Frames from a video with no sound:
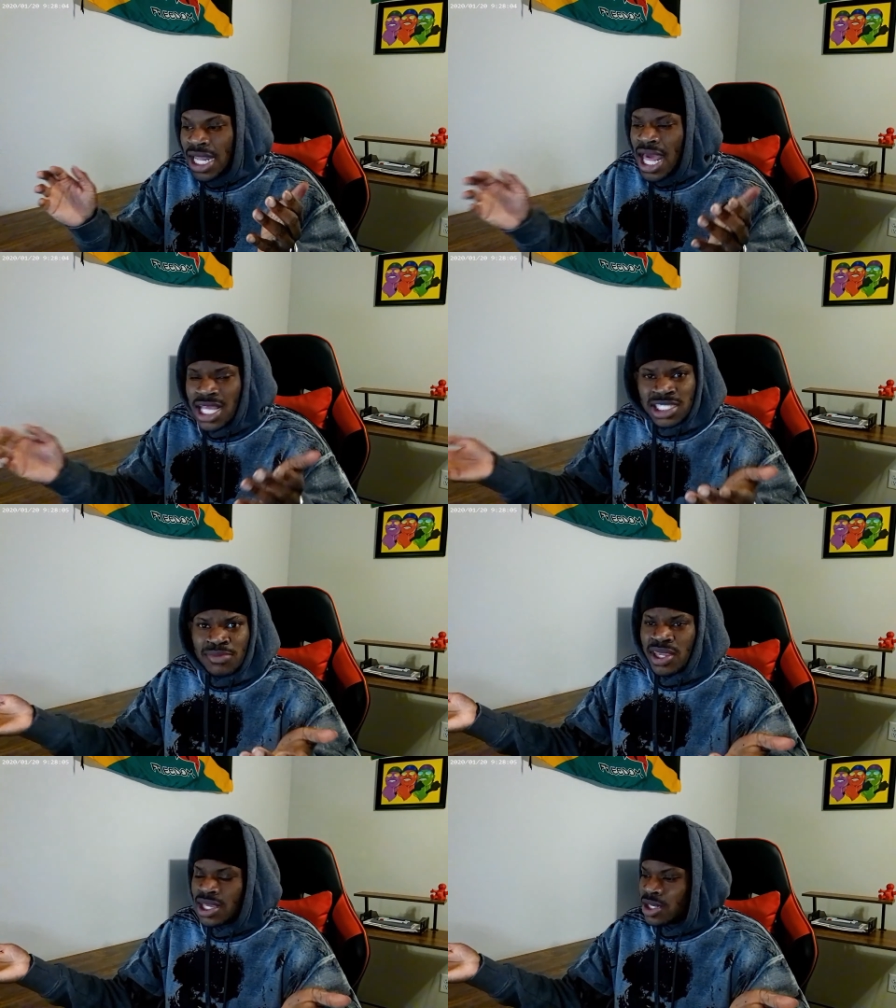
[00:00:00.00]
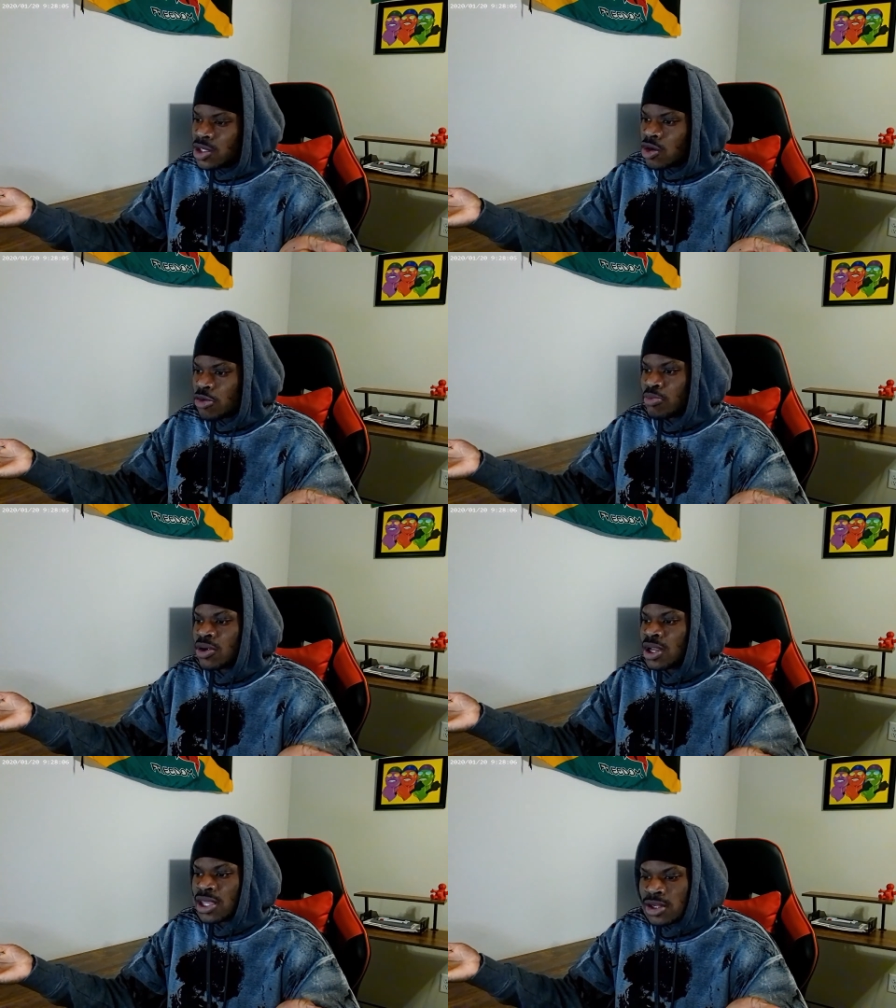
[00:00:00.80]
It has to be in Europe,
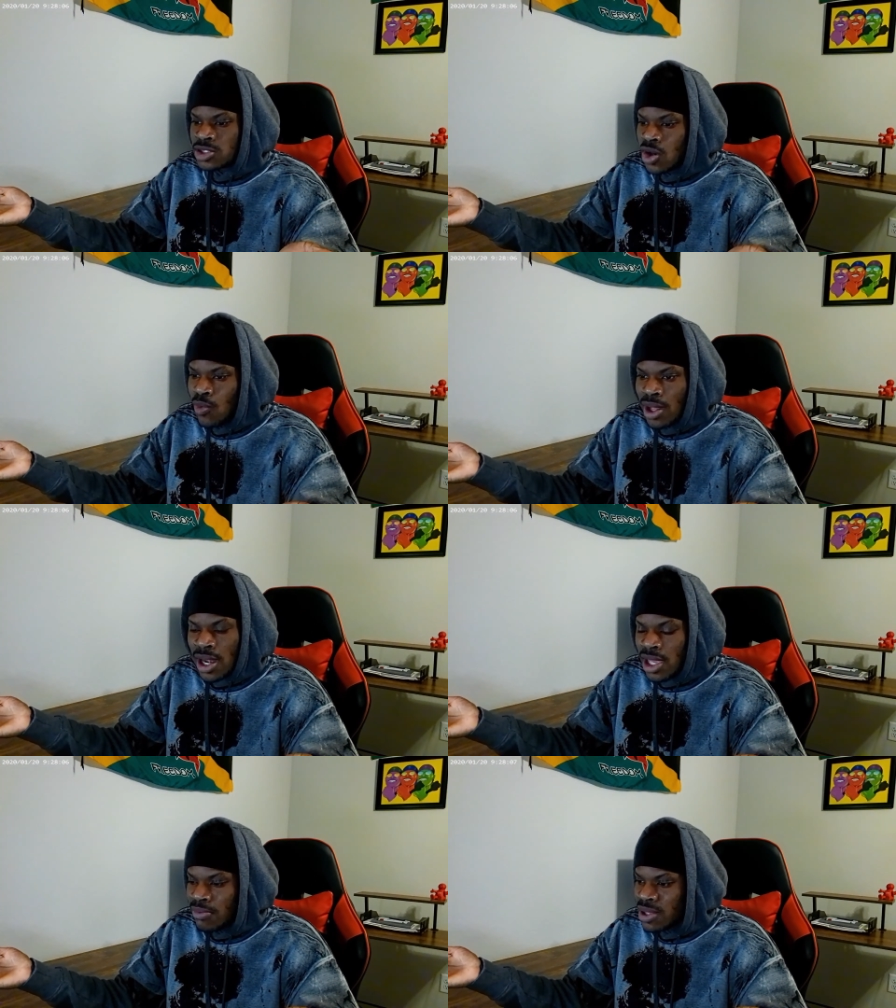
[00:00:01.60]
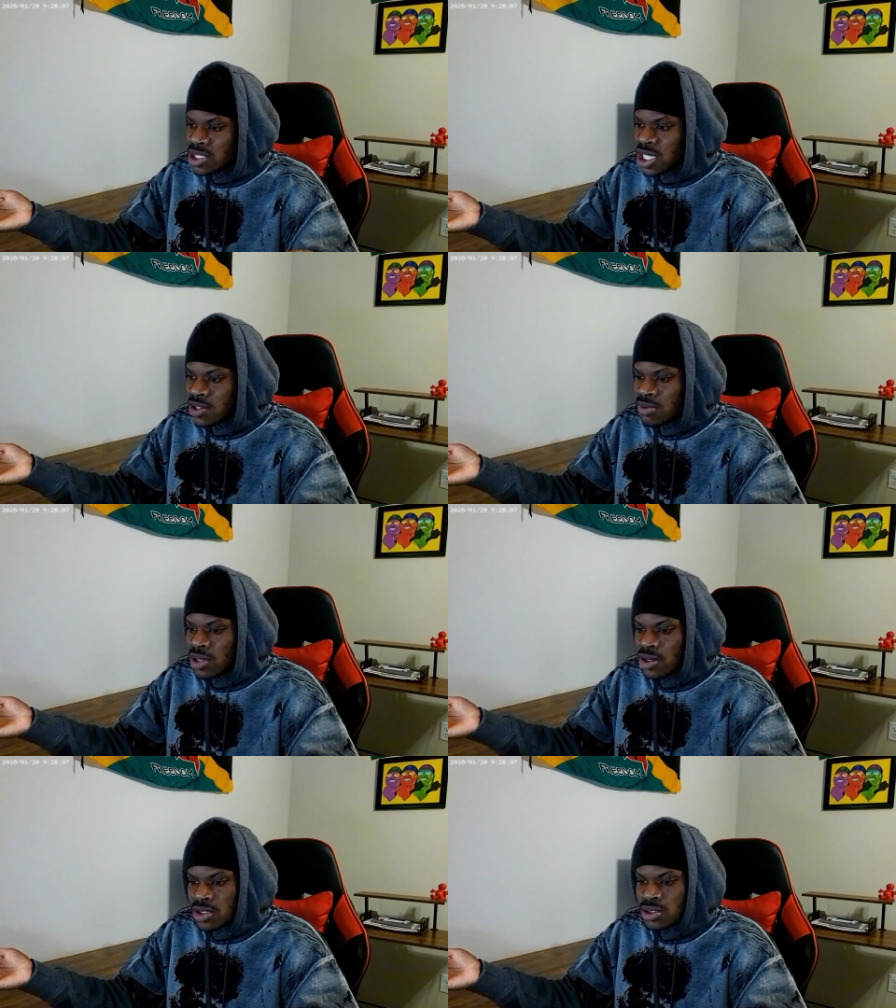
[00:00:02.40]
bro. There's no way that they can be in South
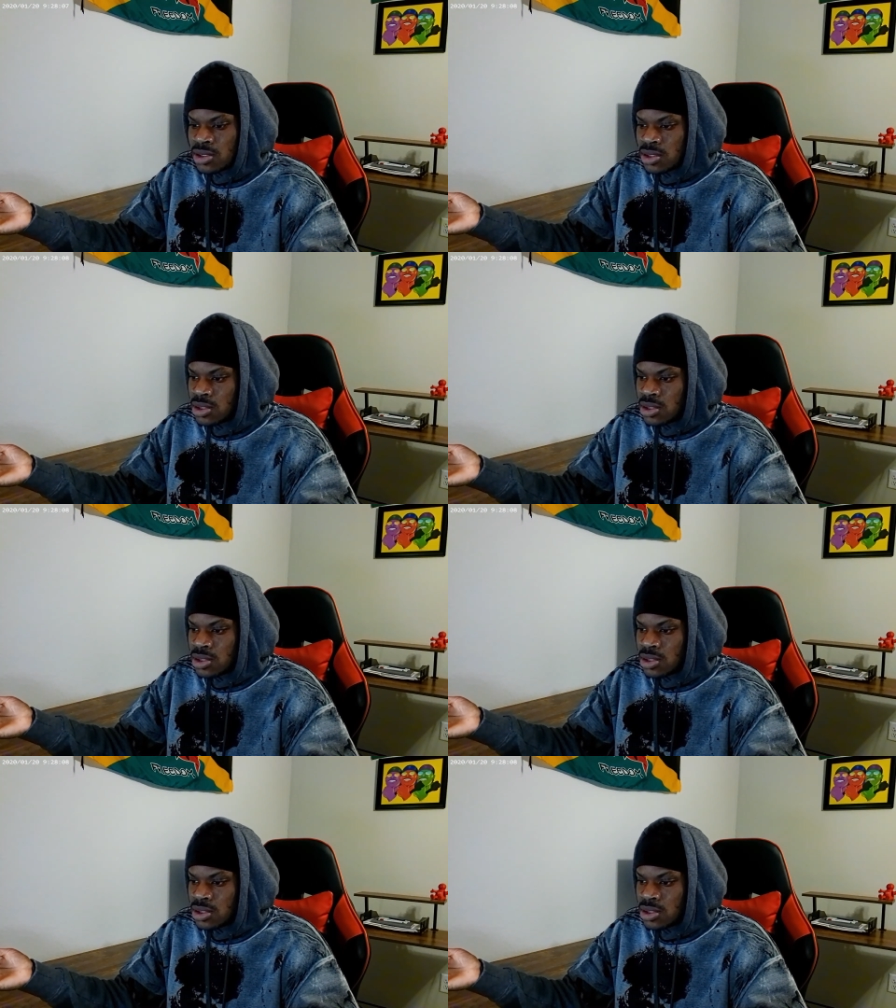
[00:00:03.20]
America.